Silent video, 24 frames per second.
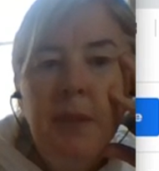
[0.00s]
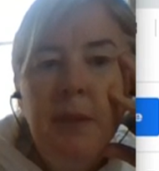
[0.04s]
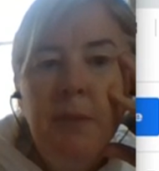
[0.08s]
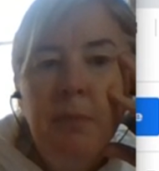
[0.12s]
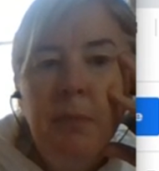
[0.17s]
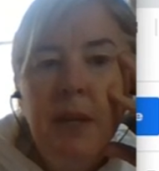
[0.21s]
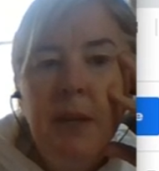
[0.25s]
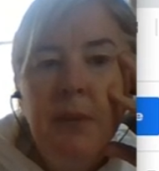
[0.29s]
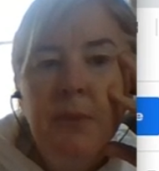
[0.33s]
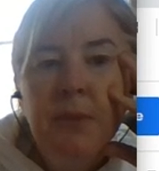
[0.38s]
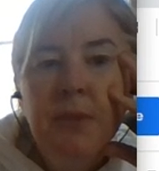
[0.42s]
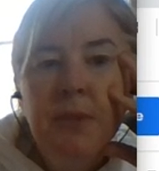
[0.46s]

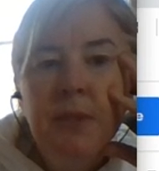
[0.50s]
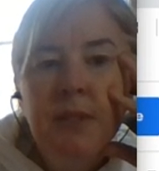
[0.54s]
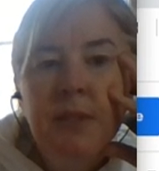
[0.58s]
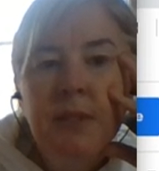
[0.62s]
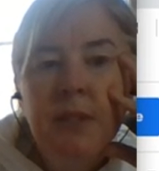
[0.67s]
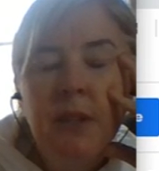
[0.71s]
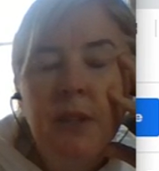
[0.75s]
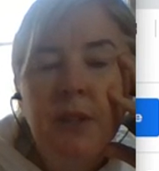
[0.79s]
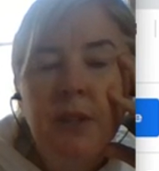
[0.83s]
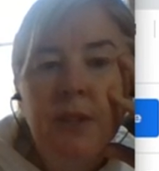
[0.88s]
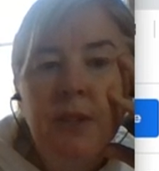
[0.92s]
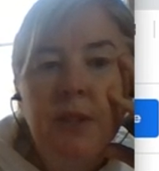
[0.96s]
Mountains
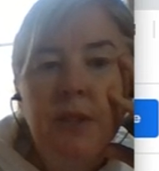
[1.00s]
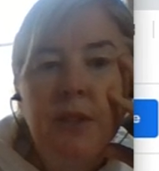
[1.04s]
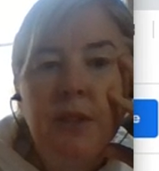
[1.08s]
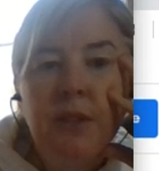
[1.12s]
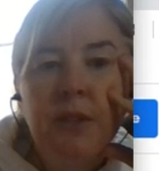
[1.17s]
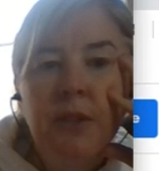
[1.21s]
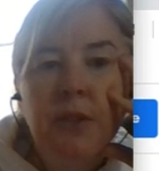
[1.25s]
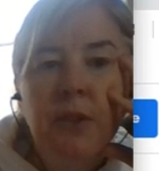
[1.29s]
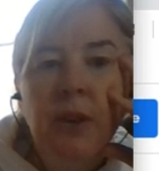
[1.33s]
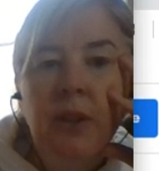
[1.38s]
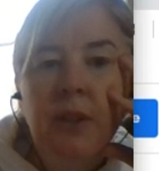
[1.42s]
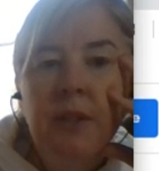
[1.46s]
are the
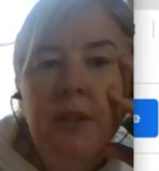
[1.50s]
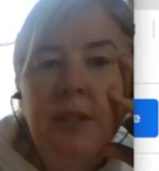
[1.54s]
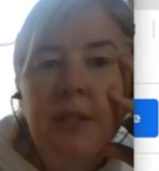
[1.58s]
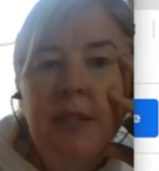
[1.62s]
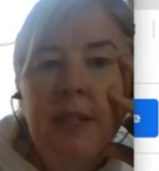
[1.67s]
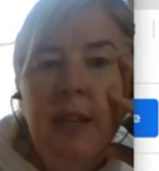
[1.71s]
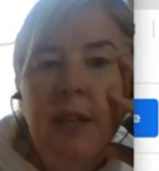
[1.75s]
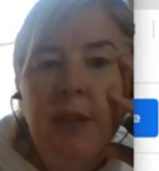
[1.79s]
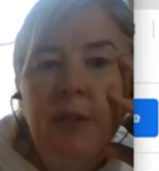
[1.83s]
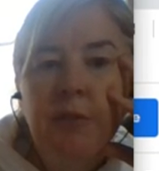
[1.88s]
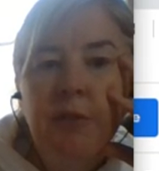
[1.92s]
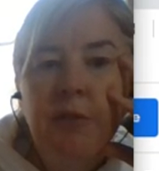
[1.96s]
tallest
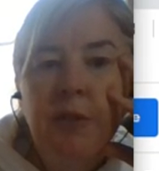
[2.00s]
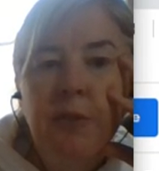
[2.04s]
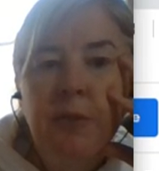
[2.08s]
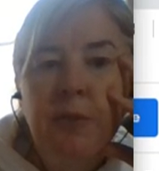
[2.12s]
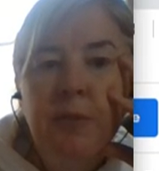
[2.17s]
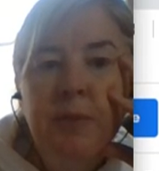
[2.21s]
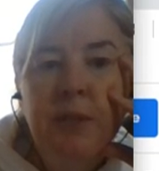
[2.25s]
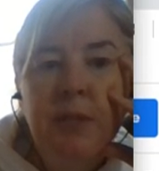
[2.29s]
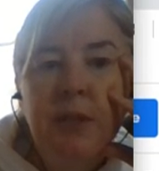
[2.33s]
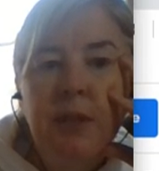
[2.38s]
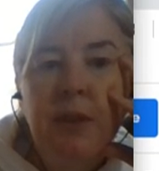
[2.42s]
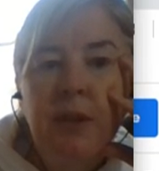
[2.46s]

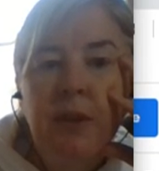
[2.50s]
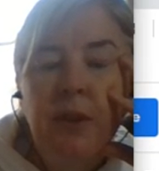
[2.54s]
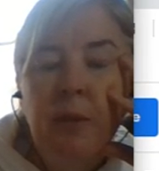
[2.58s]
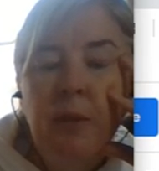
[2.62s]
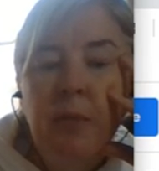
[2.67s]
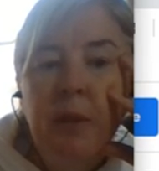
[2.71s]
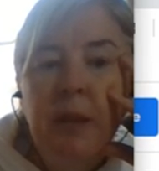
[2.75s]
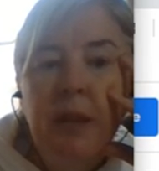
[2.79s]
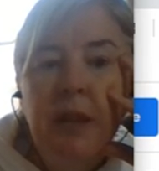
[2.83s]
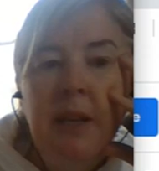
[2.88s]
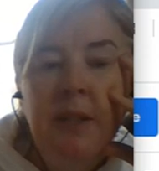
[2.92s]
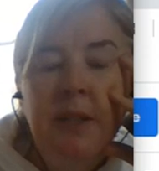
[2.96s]
landforms on our
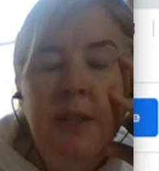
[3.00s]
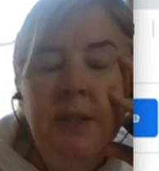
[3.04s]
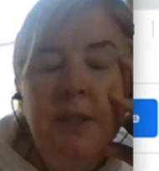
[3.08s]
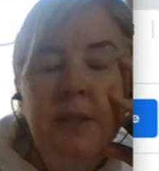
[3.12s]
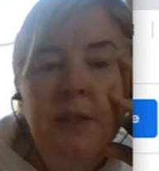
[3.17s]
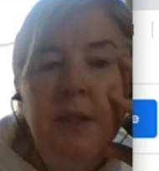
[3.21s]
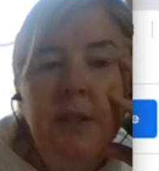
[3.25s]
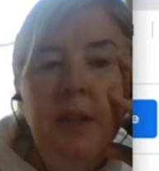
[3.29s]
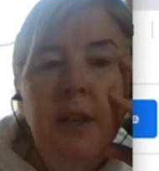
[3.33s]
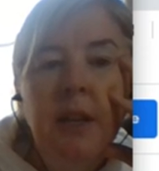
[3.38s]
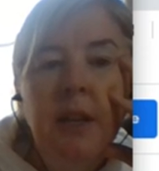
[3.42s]
planet.